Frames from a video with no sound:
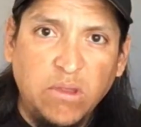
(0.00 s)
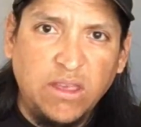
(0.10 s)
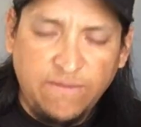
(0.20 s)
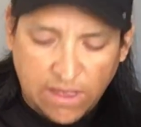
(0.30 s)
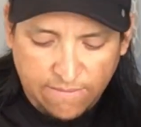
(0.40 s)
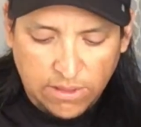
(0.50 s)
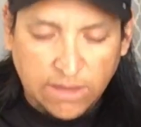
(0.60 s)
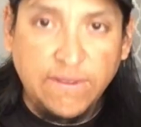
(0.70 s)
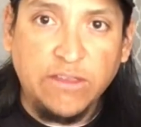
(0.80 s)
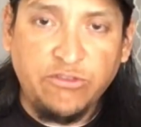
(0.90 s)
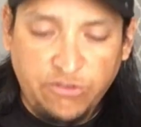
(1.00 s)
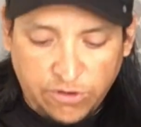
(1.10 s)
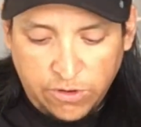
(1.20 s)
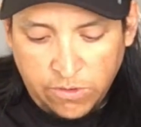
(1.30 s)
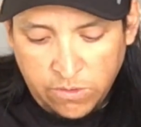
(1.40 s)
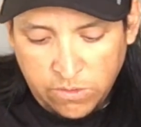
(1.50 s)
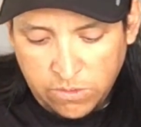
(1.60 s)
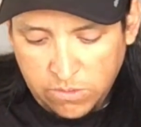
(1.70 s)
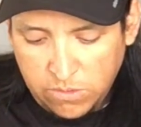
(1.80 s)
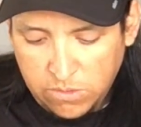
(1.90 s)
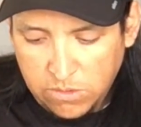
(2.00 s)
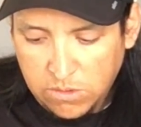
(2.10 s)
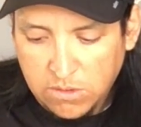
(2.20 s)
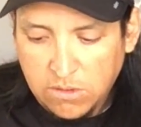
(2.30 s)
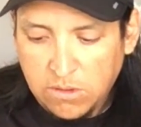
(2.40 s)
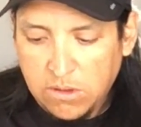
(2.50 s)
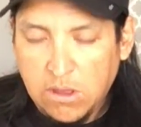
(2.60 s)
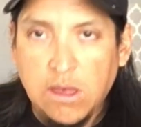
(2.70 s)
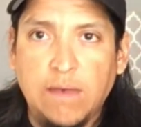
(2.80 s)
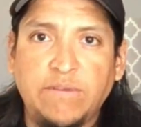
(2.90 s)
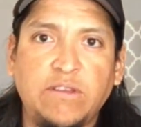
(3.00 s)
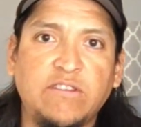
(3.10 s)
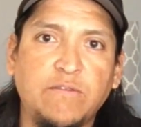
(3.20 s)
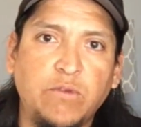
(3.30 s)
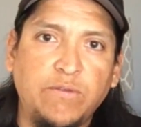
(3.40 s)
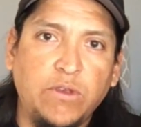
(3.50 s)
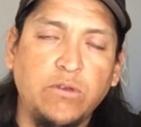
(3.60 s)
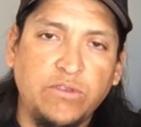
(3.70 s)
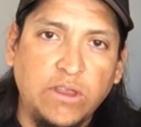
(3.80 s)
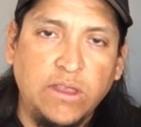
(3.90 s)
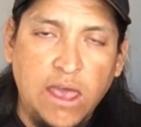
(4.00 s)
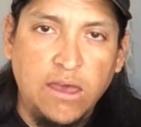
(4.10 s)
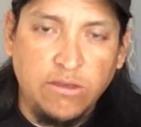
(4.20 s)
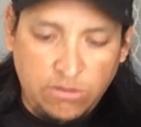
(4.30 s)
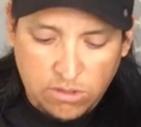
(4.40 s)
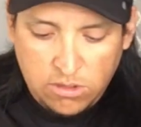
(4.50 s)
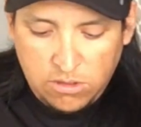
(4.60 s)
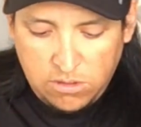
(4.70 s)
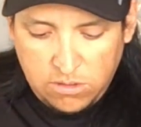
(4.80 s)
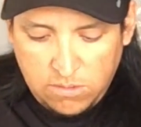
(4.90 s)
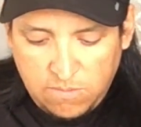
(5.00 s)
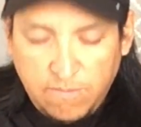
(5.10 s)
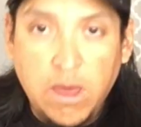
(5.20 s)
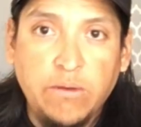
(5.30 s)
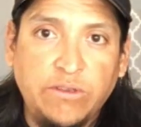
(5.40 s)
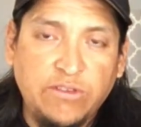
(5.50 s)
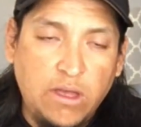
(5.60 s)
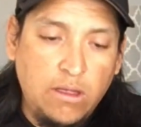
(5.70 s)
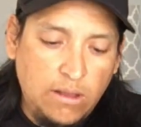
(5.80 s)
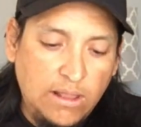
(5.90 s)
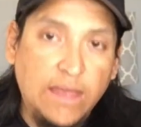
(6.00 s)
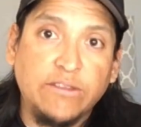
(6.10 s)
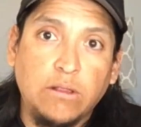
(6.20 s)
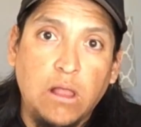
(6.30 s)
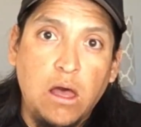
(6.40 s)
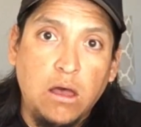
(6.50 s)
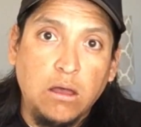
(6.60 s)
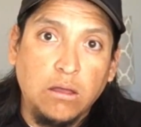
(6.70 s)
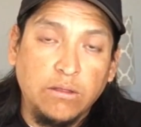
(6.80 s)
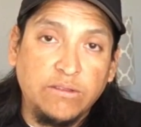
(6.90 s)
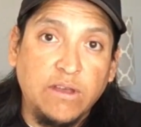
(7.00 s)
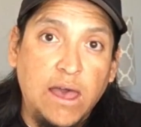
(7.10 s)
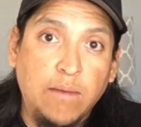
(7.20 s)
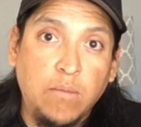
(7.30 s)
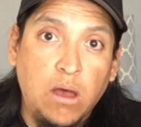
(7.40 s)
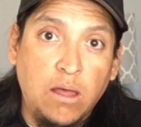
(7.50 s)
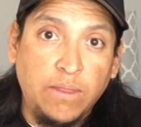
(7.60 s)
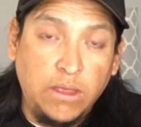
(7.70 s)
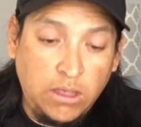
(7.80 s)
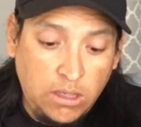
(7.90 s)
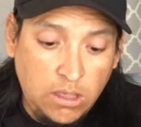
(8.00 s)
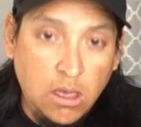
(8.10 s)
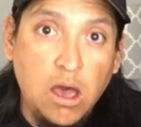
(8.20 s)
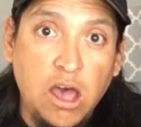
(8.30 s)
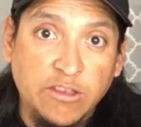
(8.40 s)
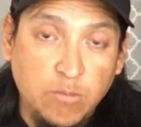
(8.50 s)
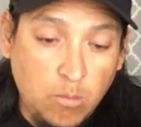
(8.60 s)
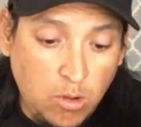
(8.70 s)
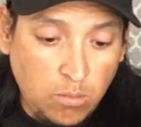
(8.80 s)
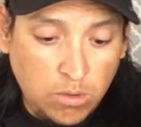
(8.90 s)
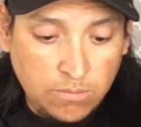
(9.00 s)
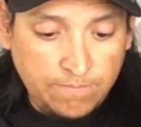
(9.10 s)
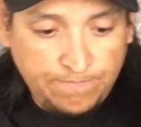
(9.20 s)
believe that's true. I've seen some reviews, and yeah, batteries last a long time on the Osmo Mobile.